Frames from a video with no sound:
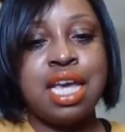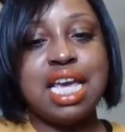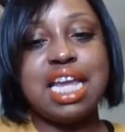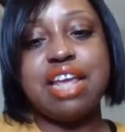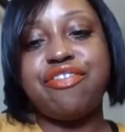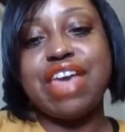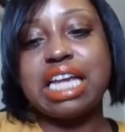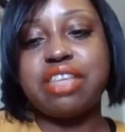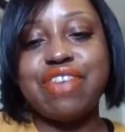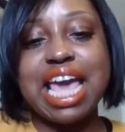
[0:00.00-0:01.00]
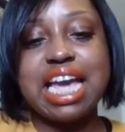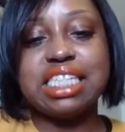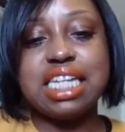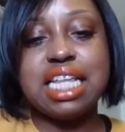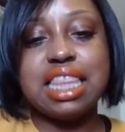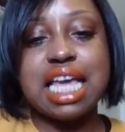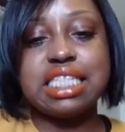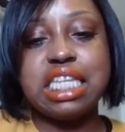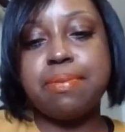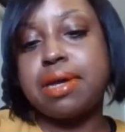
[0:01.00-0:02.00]
an effective agent that
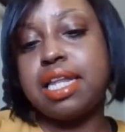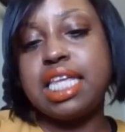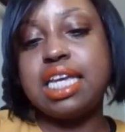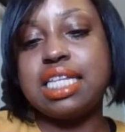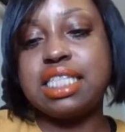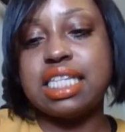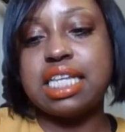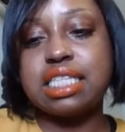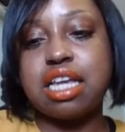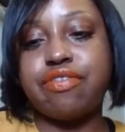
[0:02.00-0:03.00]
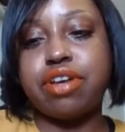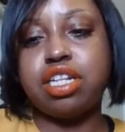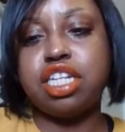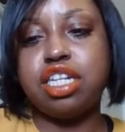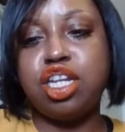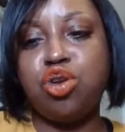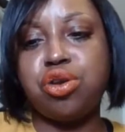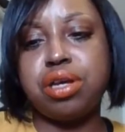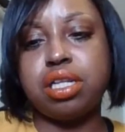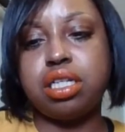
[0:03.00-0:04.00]
typically consists of a
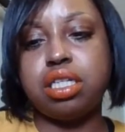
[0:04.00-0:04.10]
nucleic